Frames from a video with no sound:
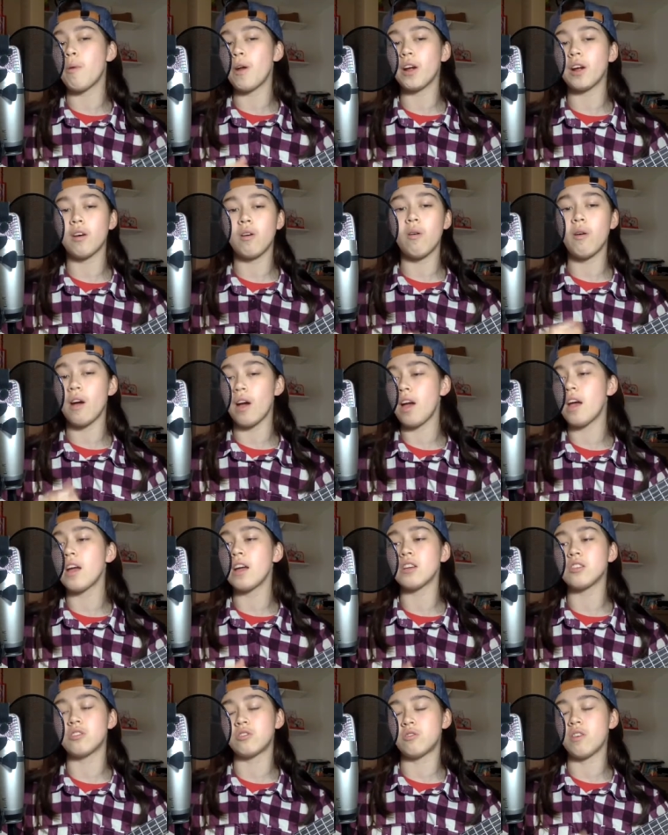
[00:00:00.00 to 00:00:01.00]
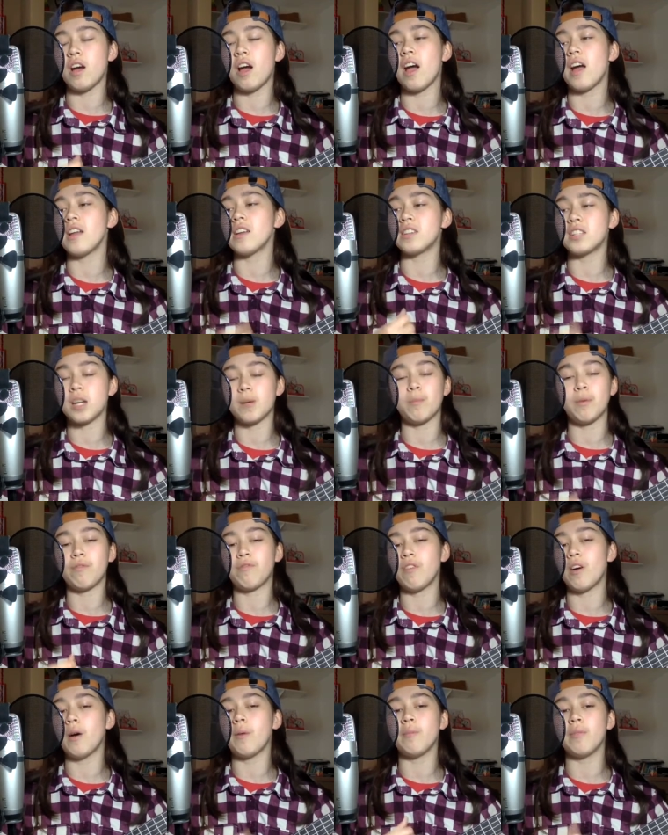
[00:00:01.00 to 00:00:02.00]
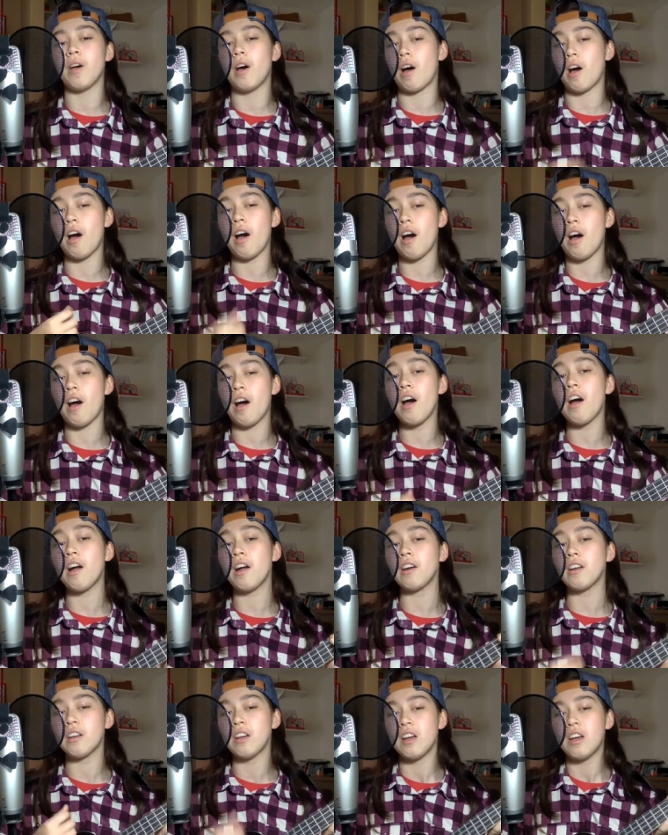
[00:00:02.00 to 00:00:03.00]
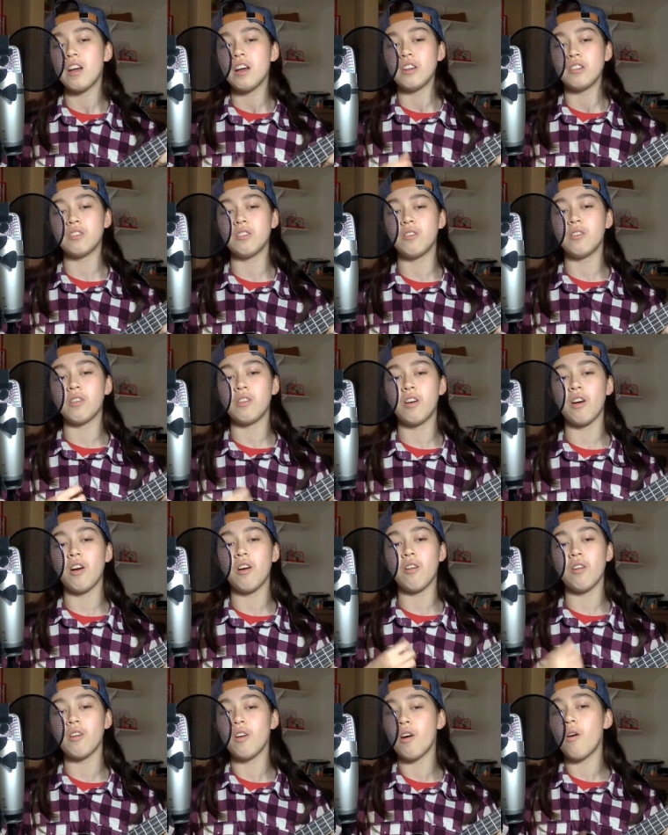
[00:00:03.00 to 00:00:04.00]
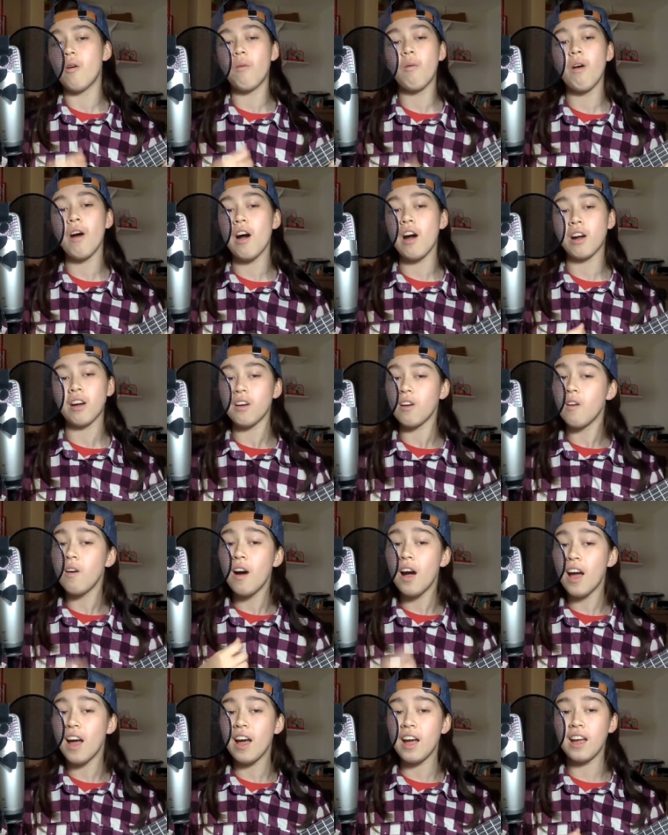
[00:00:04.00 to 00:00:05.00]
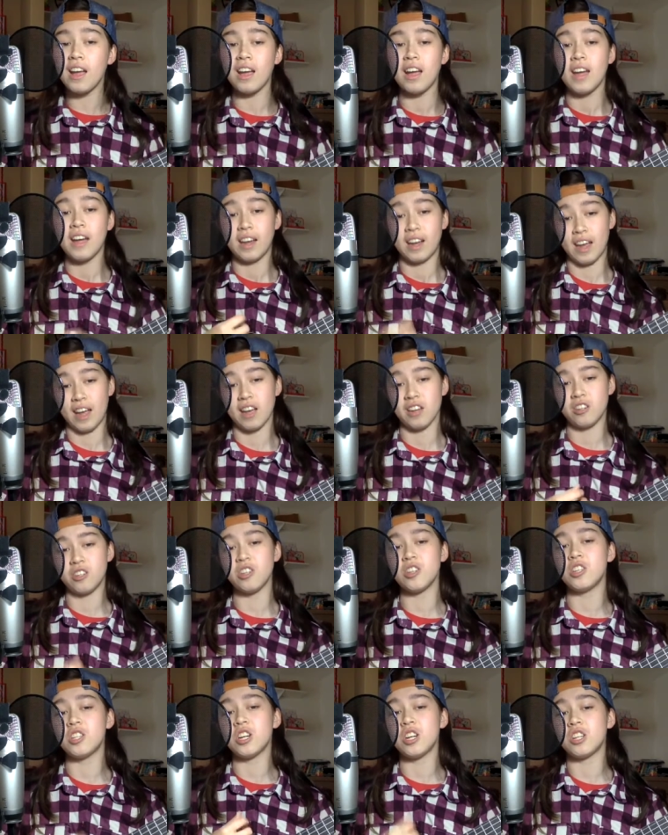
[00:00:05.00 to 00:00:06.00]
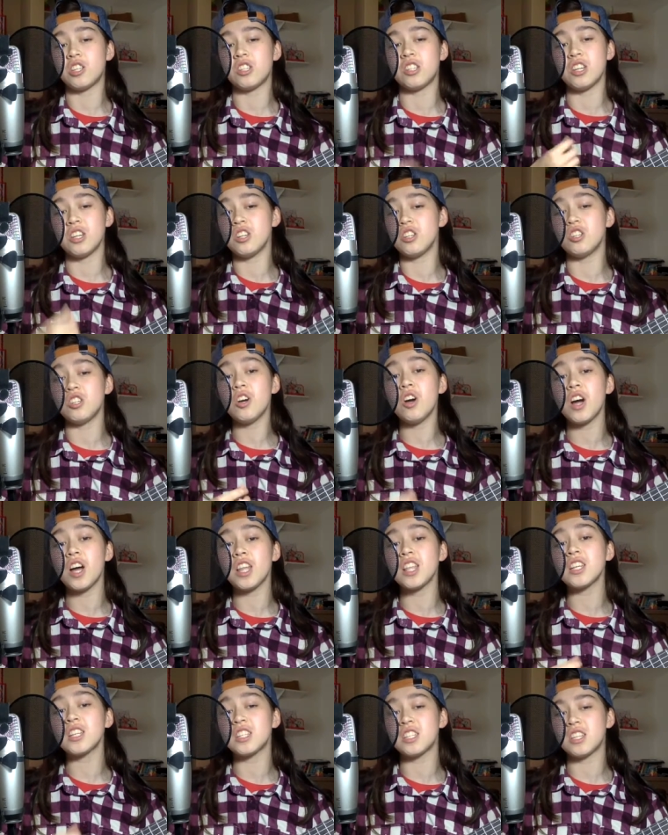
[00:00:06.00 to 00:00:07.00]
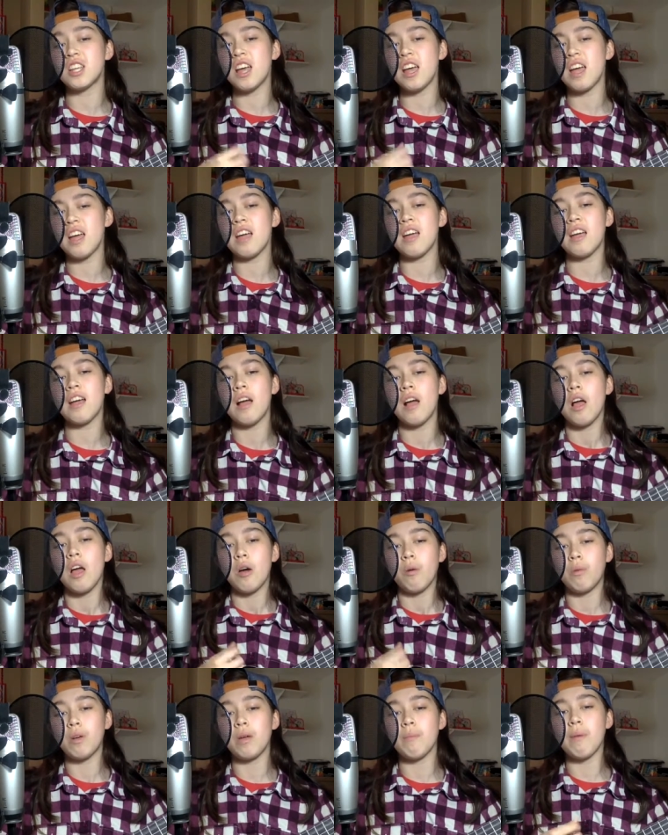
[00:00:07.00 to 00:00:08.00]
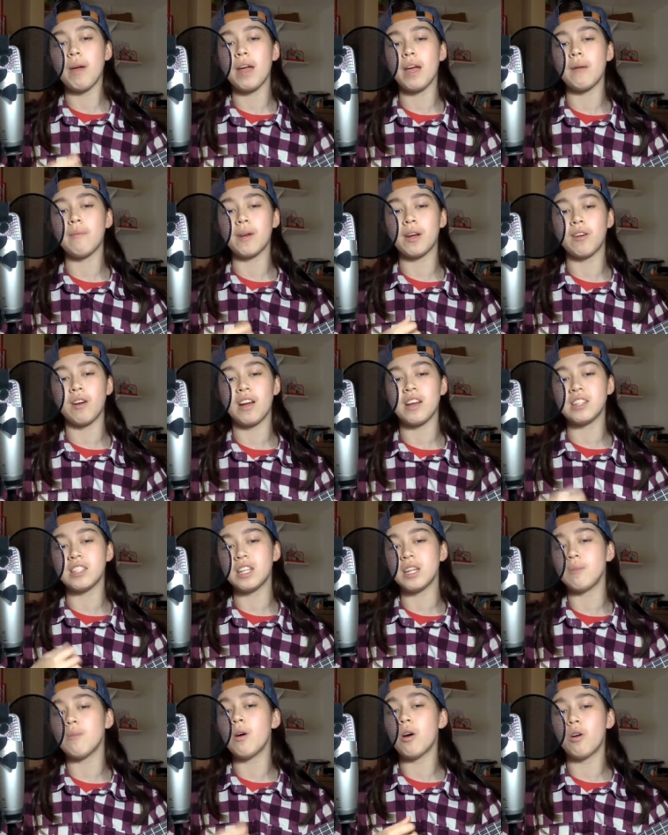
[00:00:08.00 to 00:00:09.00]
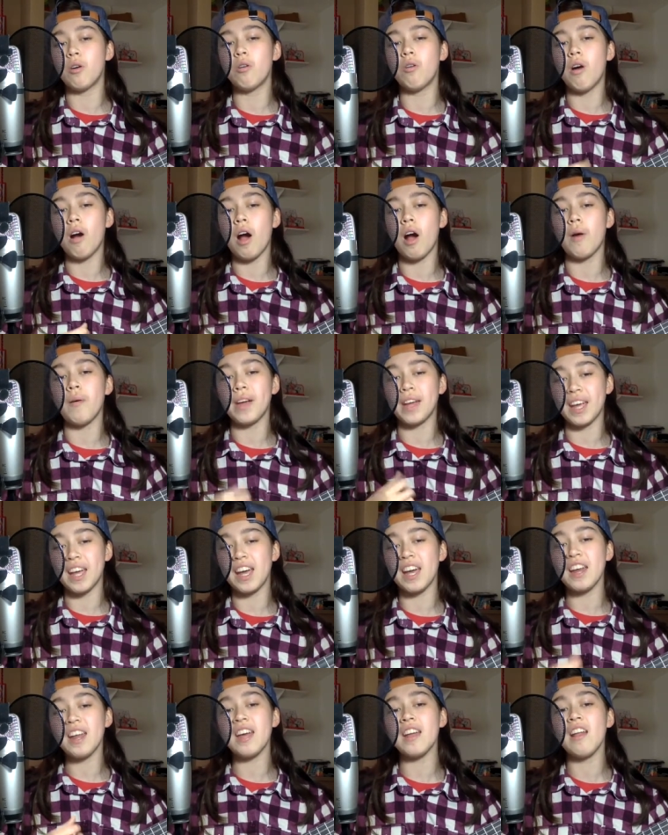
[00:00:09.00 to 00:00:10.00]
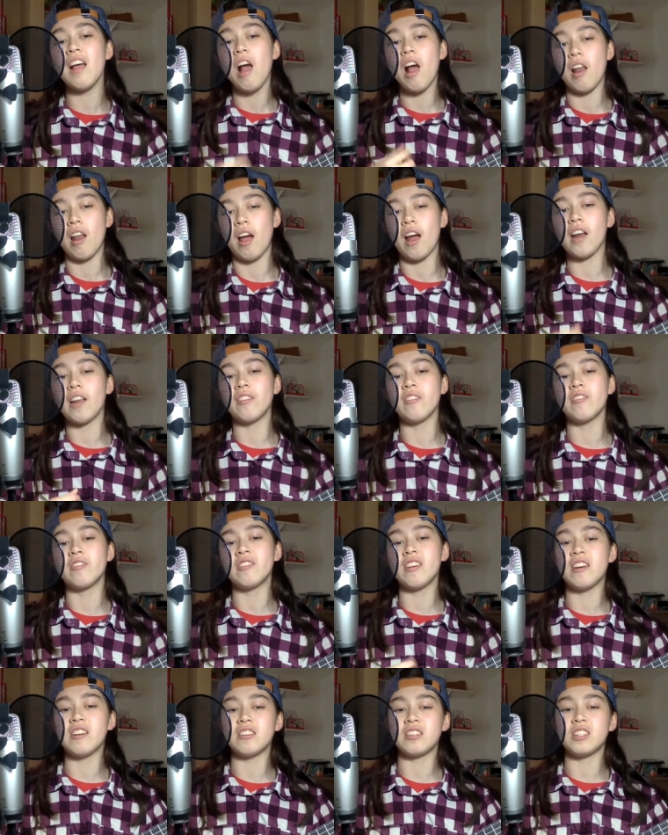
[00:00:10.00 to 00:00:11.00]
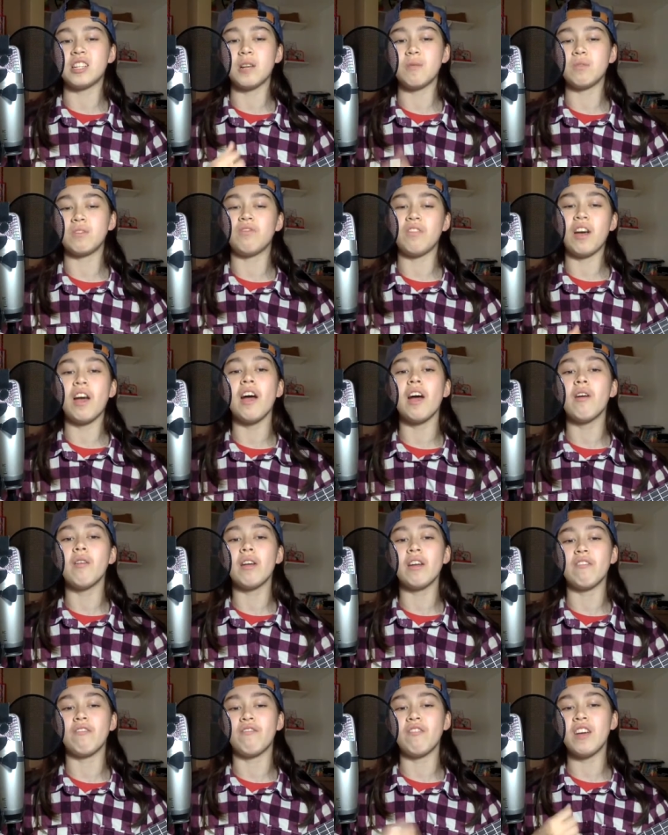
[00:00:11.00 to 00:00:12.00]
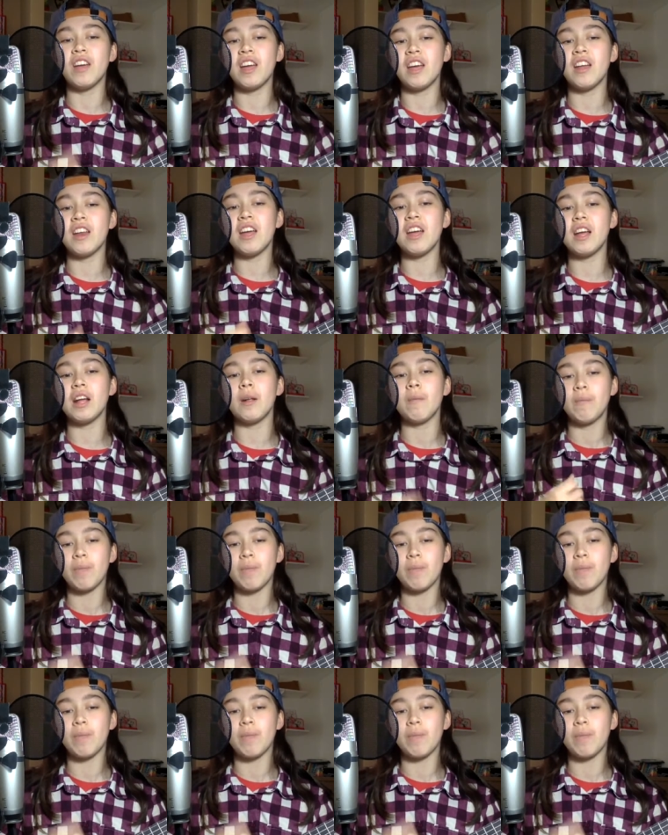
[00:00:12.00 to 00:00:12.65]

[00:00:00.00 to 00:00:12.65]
Break away and try to step from the heart. Don't go, don't walk away. Can't you just enjoy this day? We may be crazy, but who are we kidding? Light of the day seems very fitting.